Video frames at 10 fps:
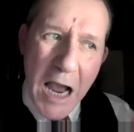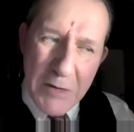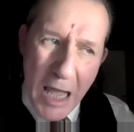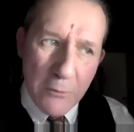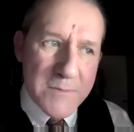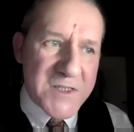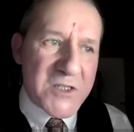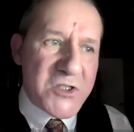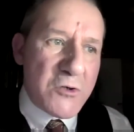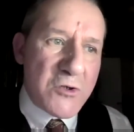How now?
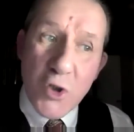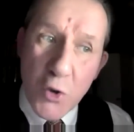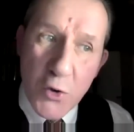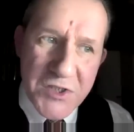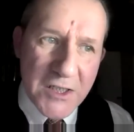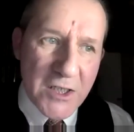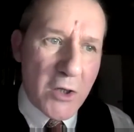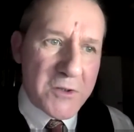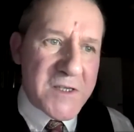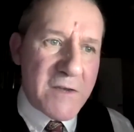said Scrooge, caustic and
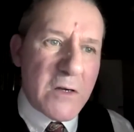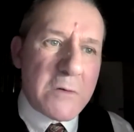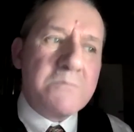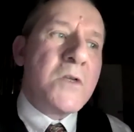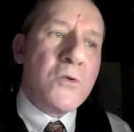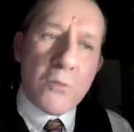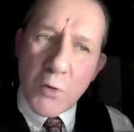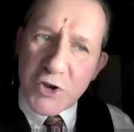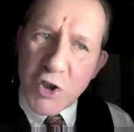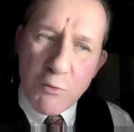cold as ever.
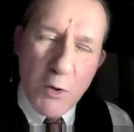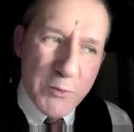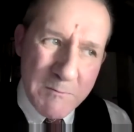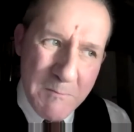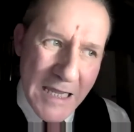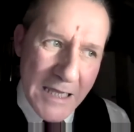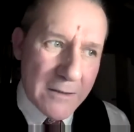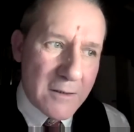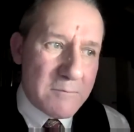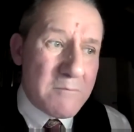What do you want with me?
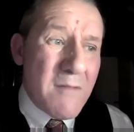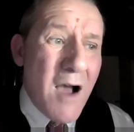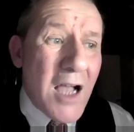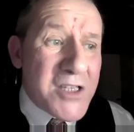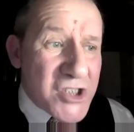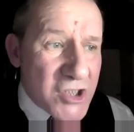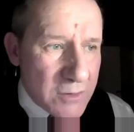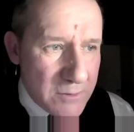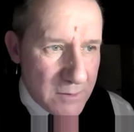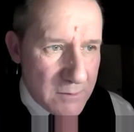March!
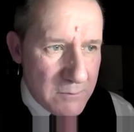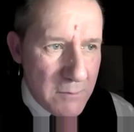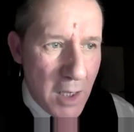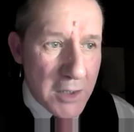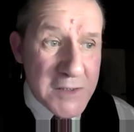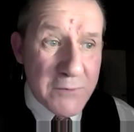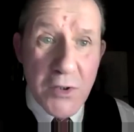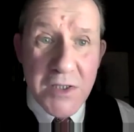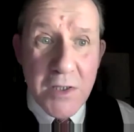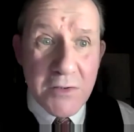Marley's
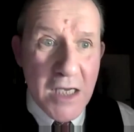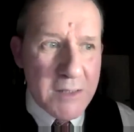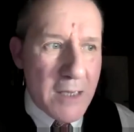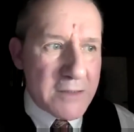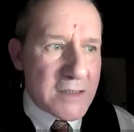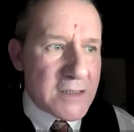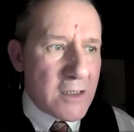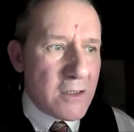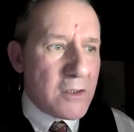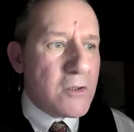voice, no doubt about it.
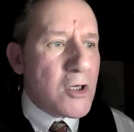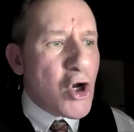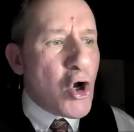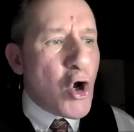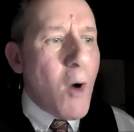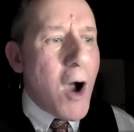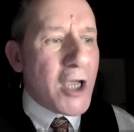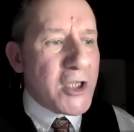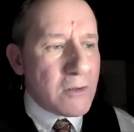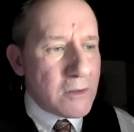Who are
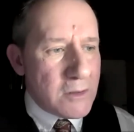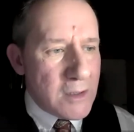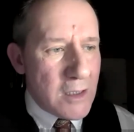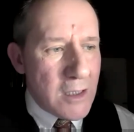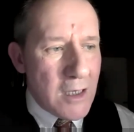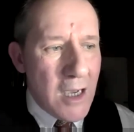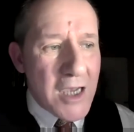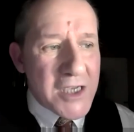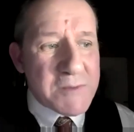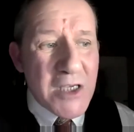you?
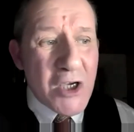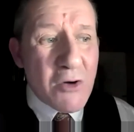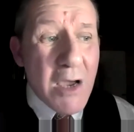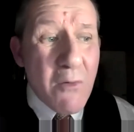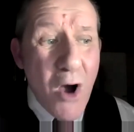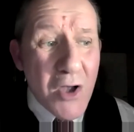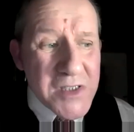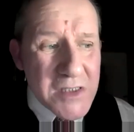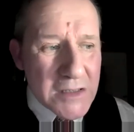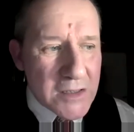Ask me who I was.